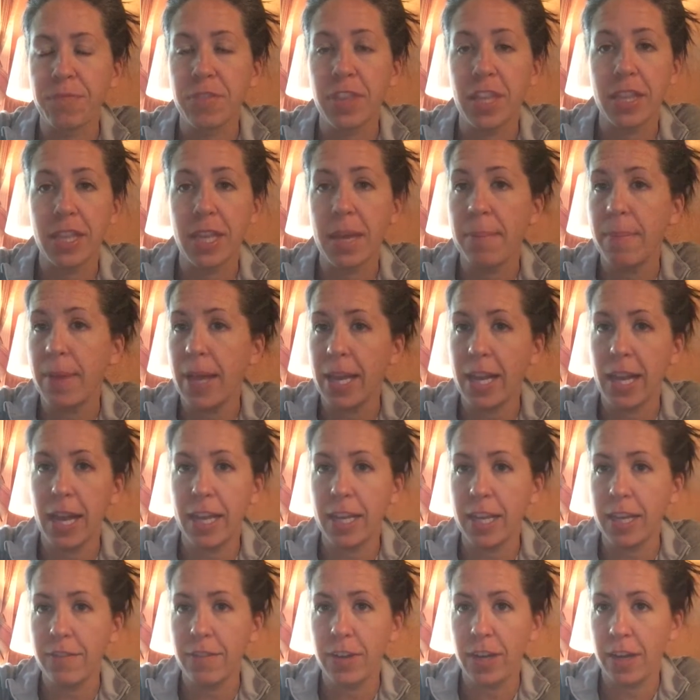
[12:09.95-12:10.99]
that they may
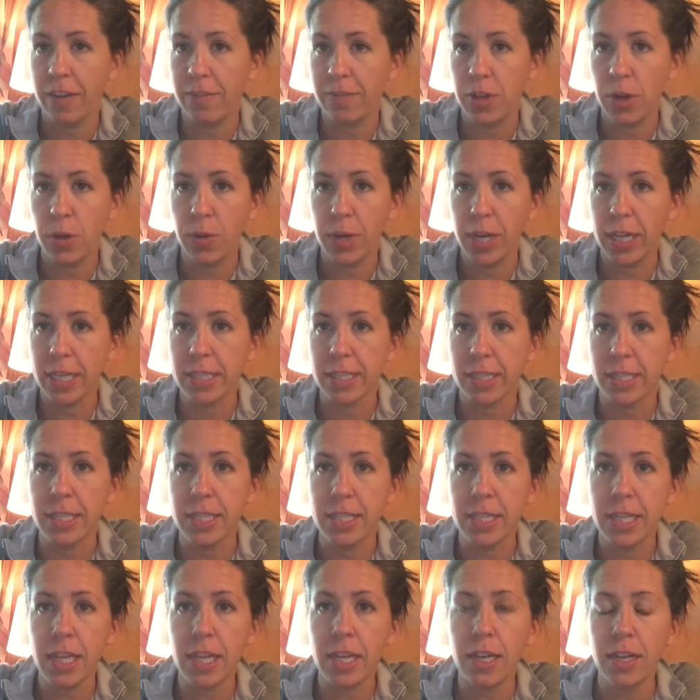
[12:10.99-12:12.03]
not even have known
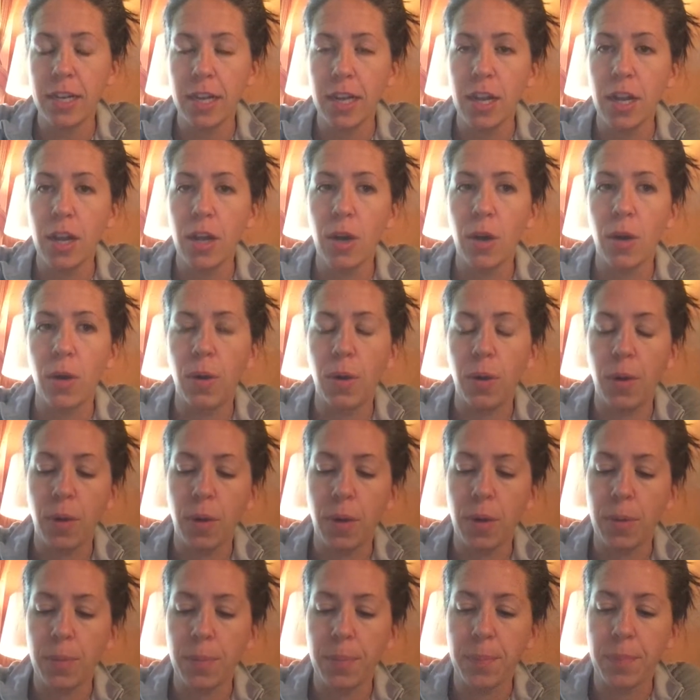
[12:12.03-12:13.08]
existed.
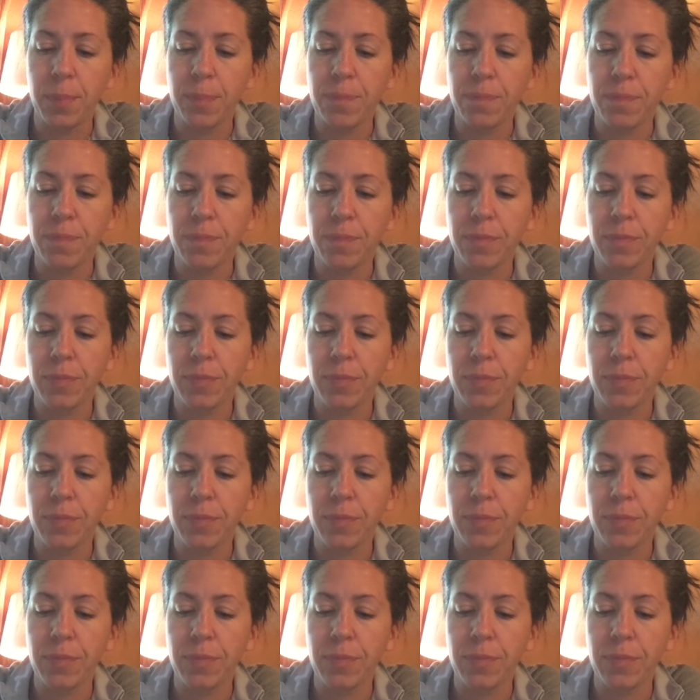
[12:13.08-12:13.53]
And